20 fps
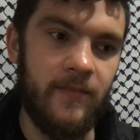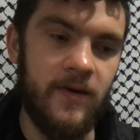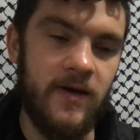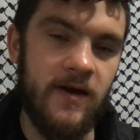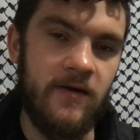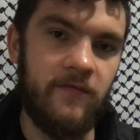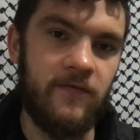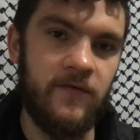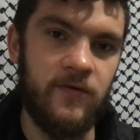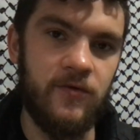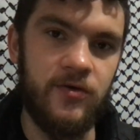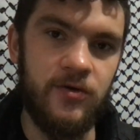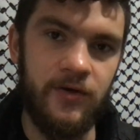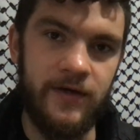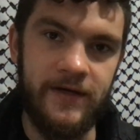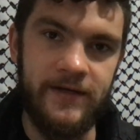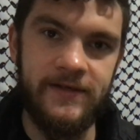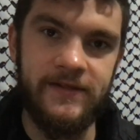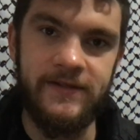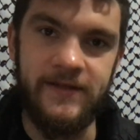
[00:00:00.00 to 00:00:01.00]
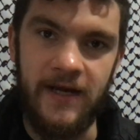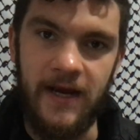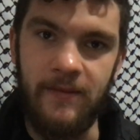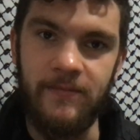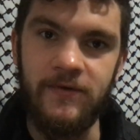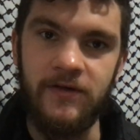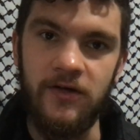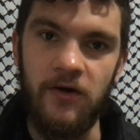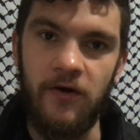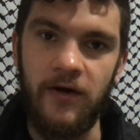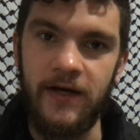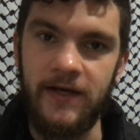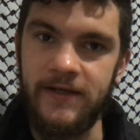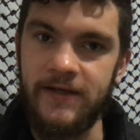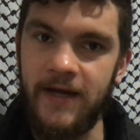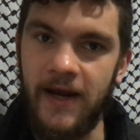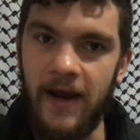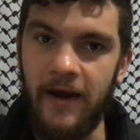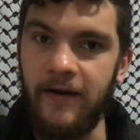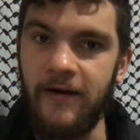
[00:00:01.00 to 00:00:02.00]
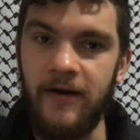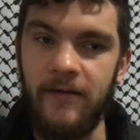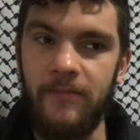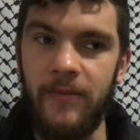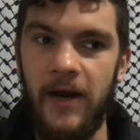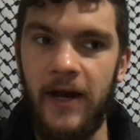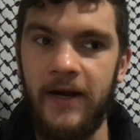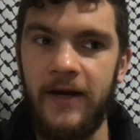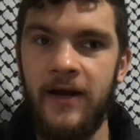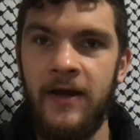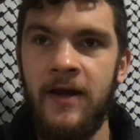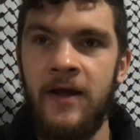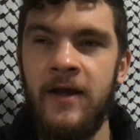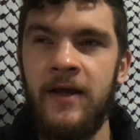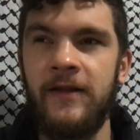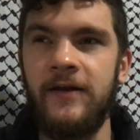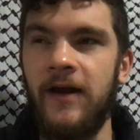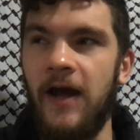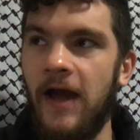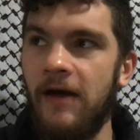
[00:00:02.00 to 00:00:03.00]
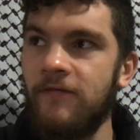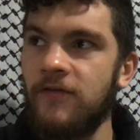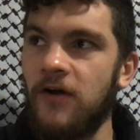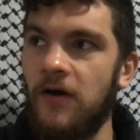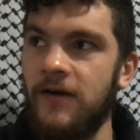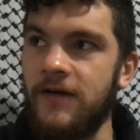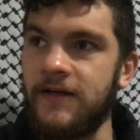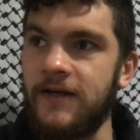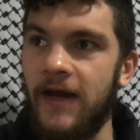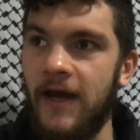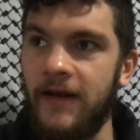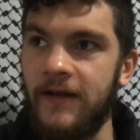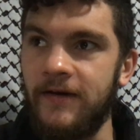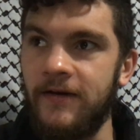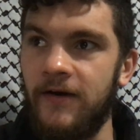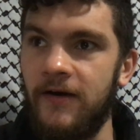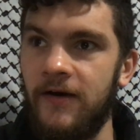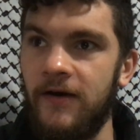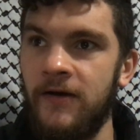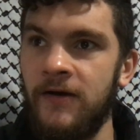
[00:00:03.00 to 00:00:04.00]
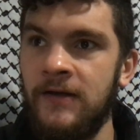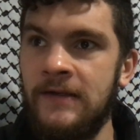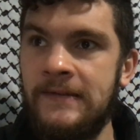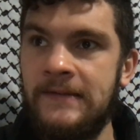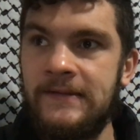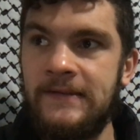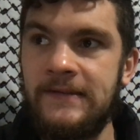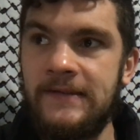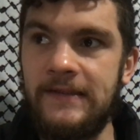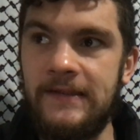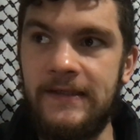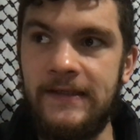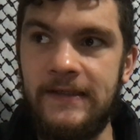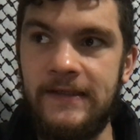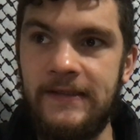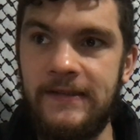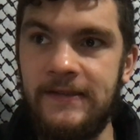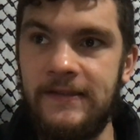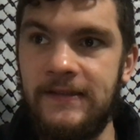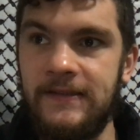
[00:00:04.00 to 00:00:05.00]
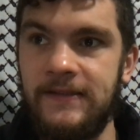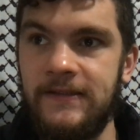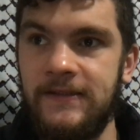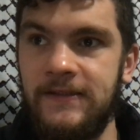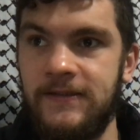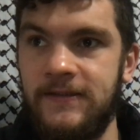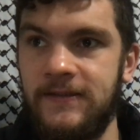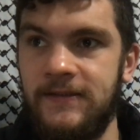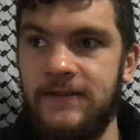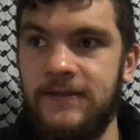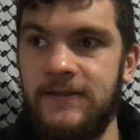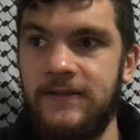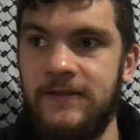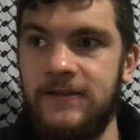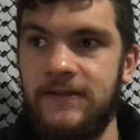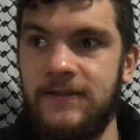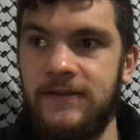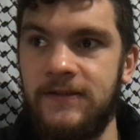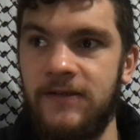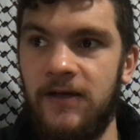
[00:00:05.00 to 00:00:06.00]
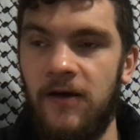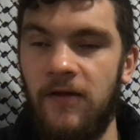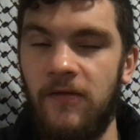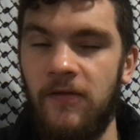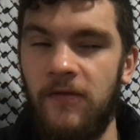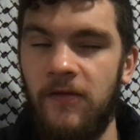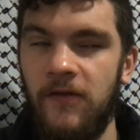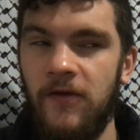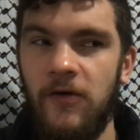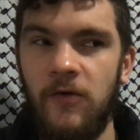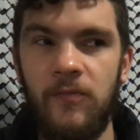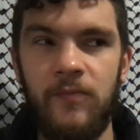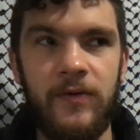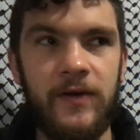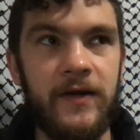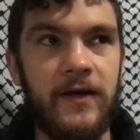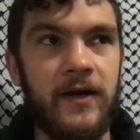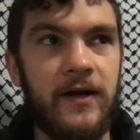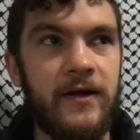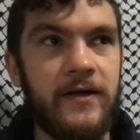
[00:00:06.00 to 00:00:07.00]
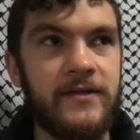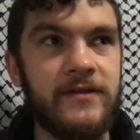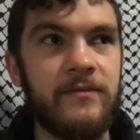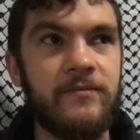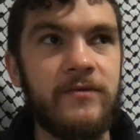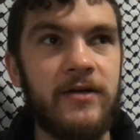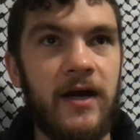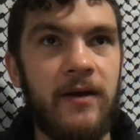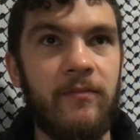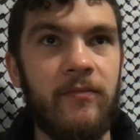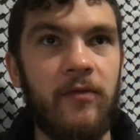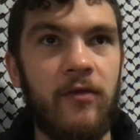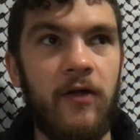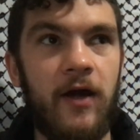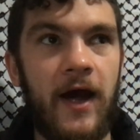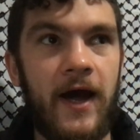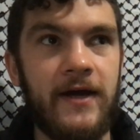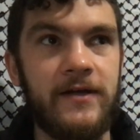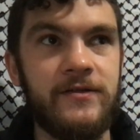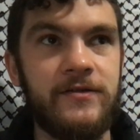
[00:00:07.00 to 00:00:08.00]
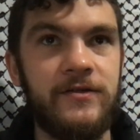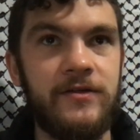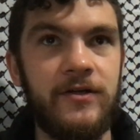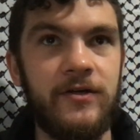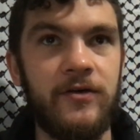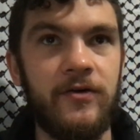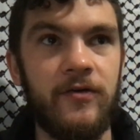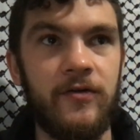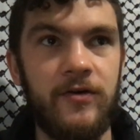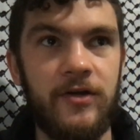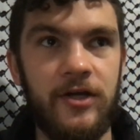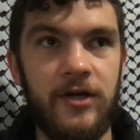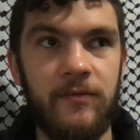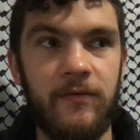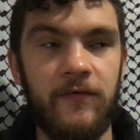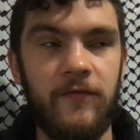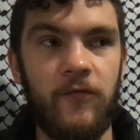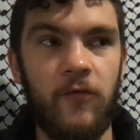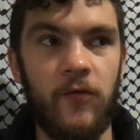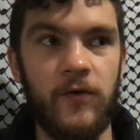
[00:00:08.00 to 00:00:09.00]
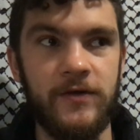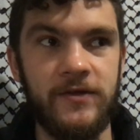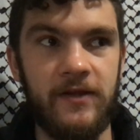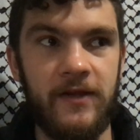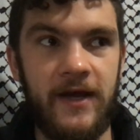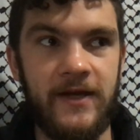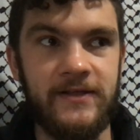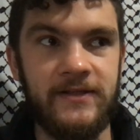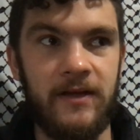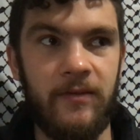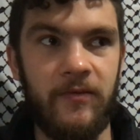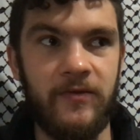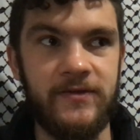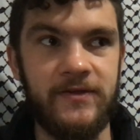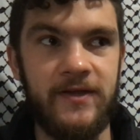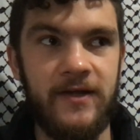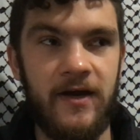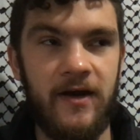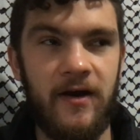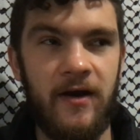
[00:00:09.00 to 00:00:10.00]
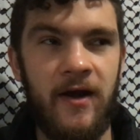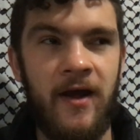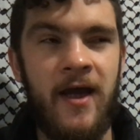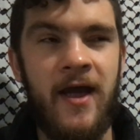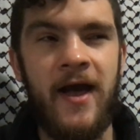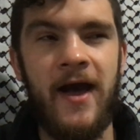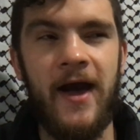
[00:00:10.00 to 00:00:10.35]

if you do get stamped going into Canada and back. I haven't gone to Canada in a little bit. Sometime last year, the year before is the last time I was there.